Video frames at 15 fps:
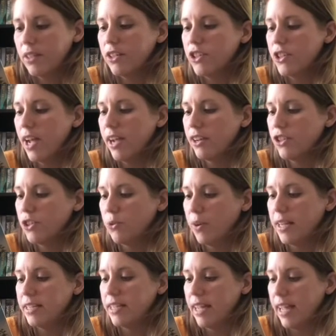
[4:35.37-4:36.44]
Jack
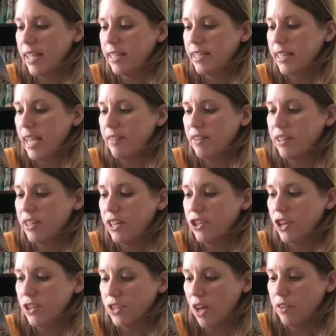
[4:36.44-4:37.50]
joined Annie and the
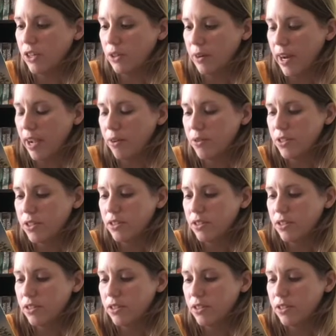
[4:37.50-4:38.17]
ninjas on the ground.